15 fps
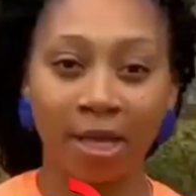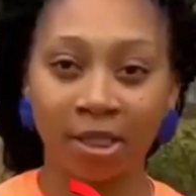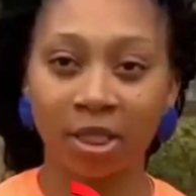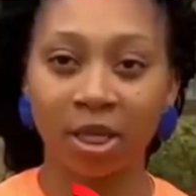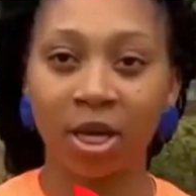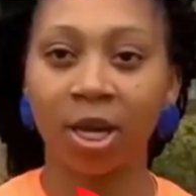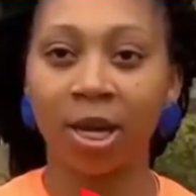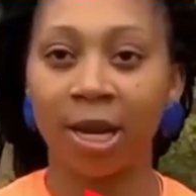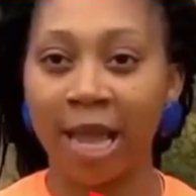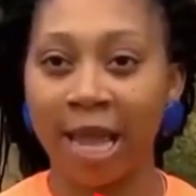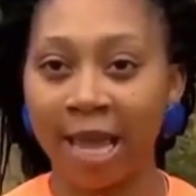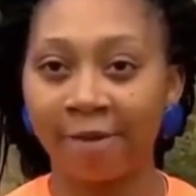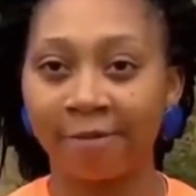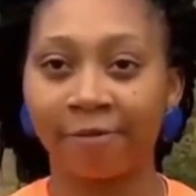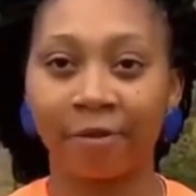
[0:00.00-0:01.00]
my son,
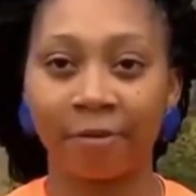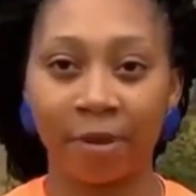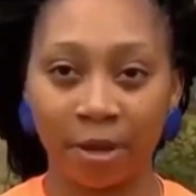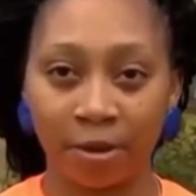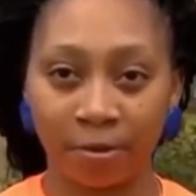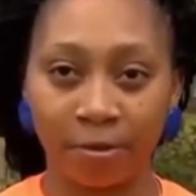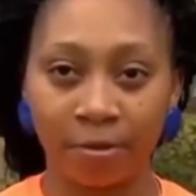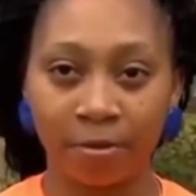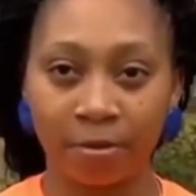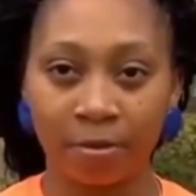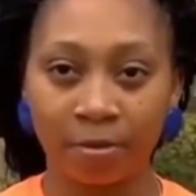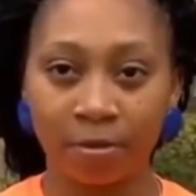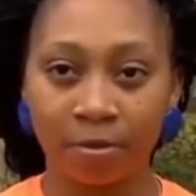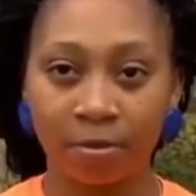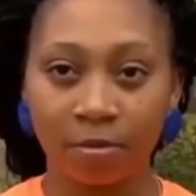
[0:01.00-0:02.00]
daddy, from him.
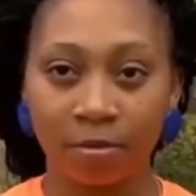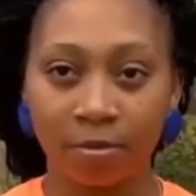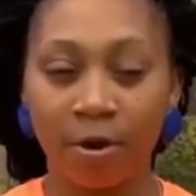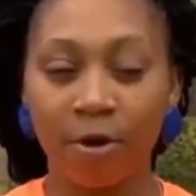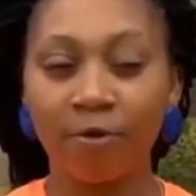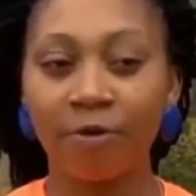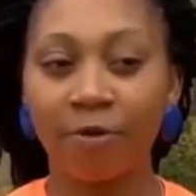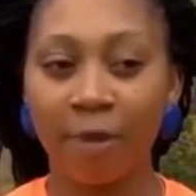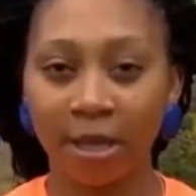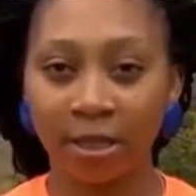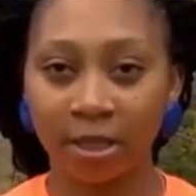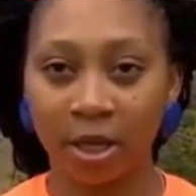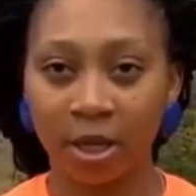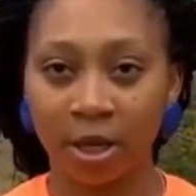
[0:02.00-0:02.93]
Both of my